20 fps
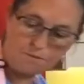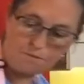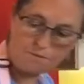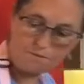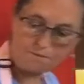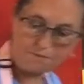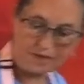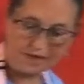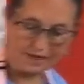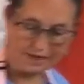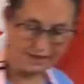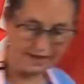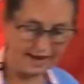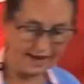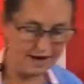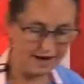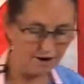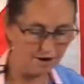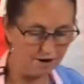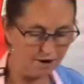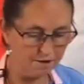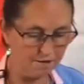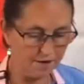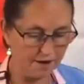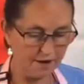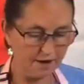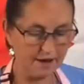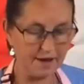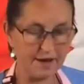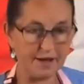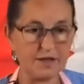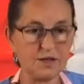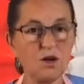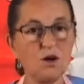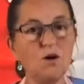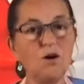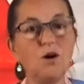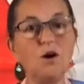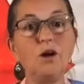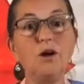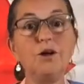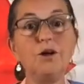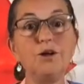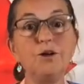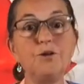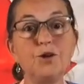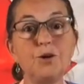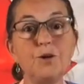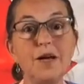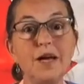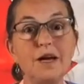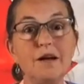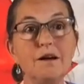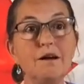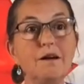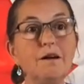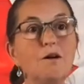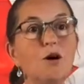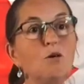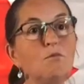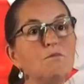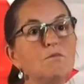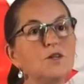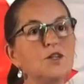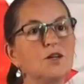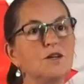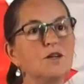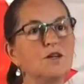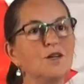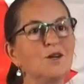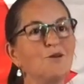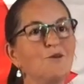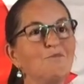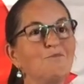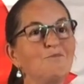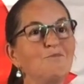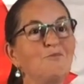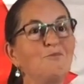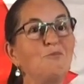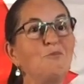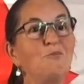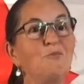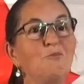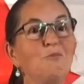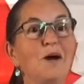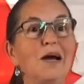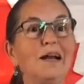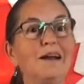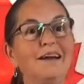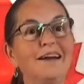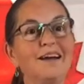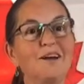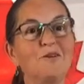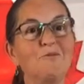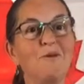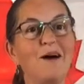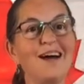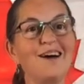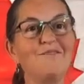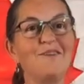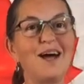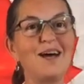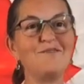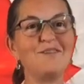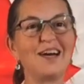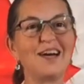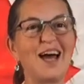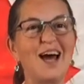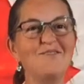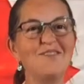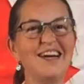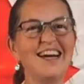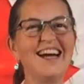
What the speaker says: middle layer, and all you do here, oh John, you're wiggling and waving at me.